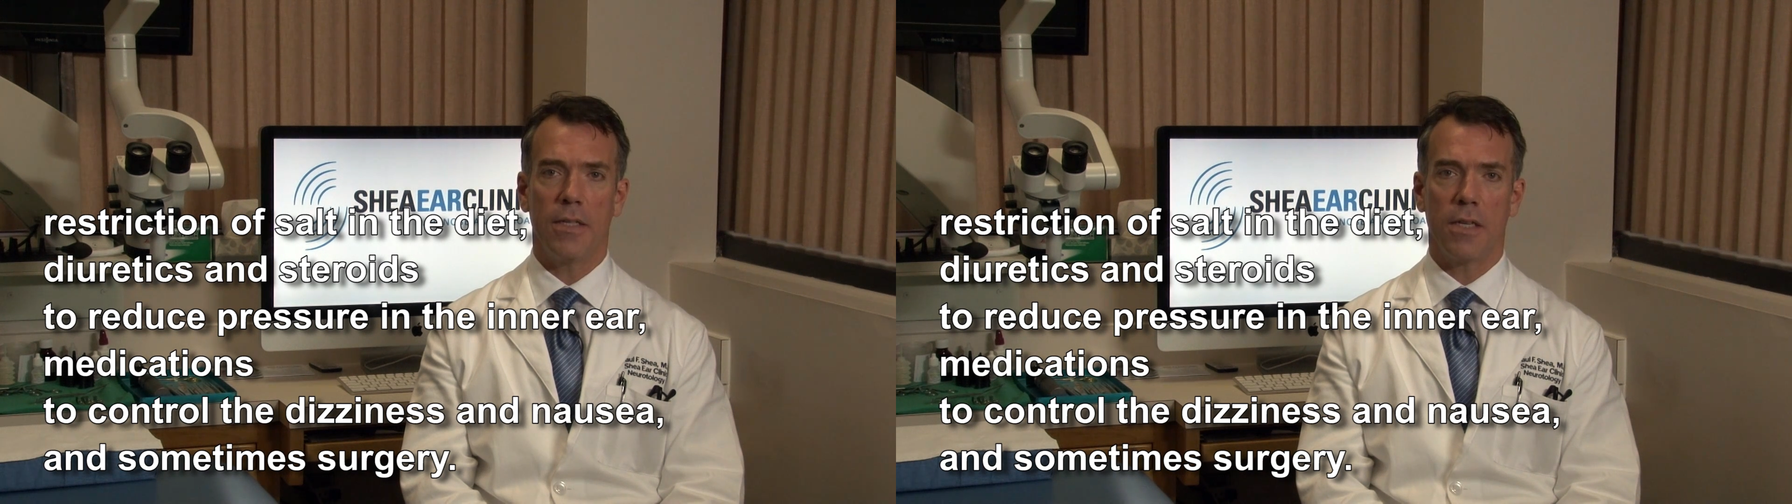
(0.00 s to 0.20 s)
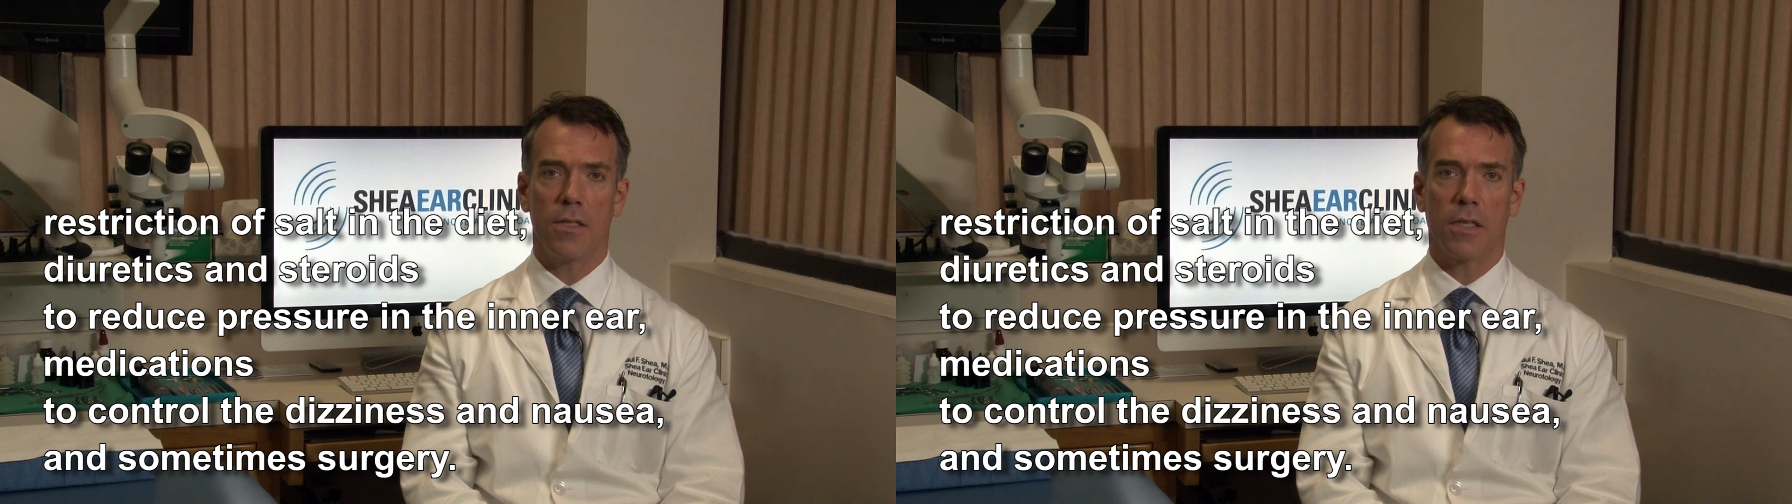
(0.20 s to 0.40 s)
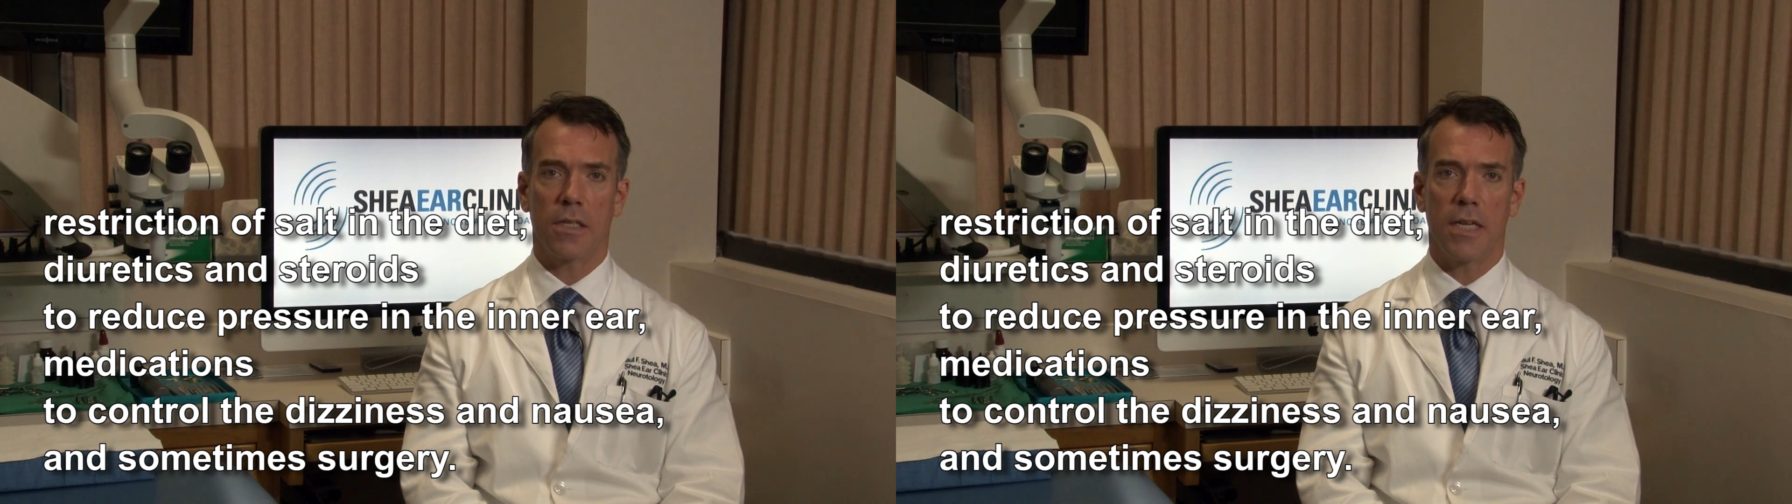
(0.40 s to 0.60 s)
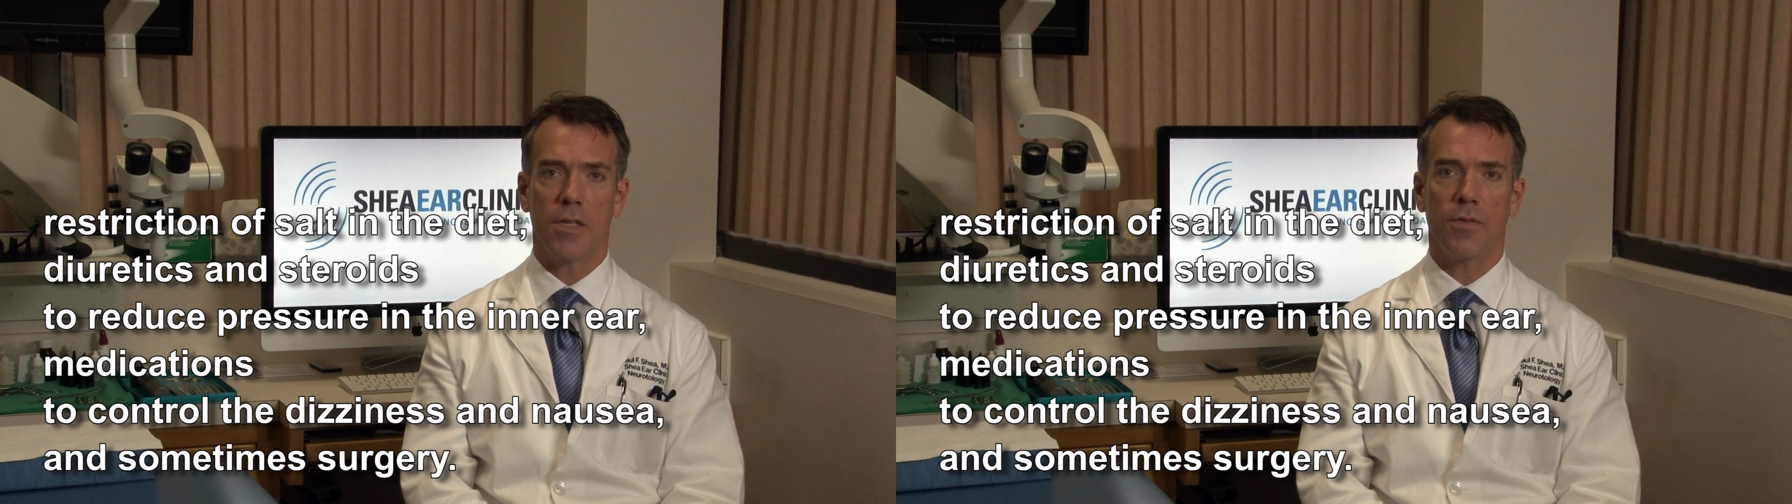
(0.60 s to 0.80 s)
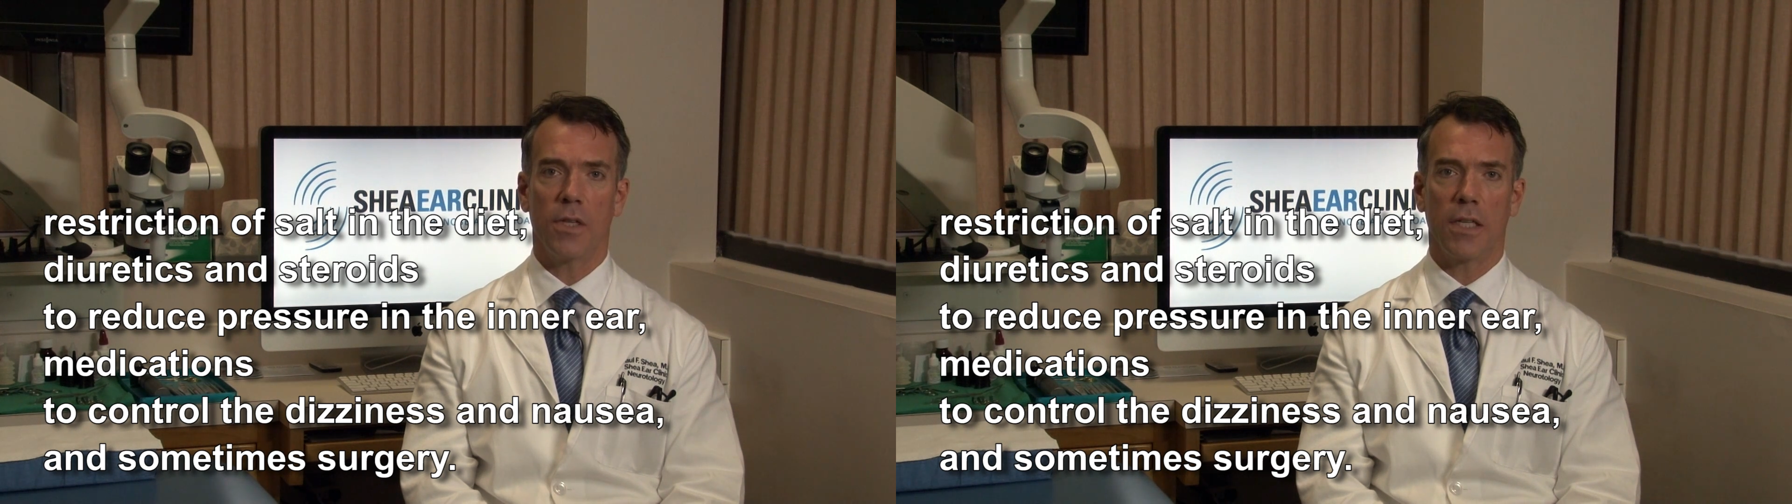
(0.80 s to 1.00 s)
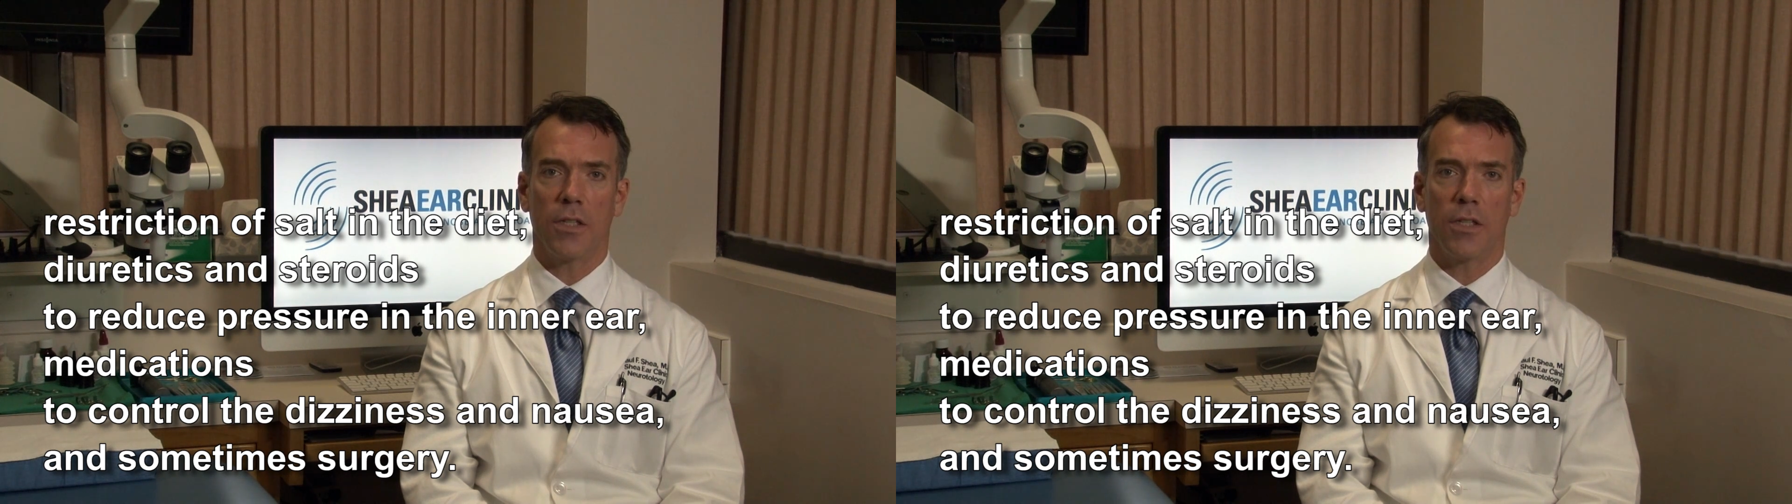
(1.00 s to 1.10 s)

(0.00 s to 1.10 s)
is unsuccessful in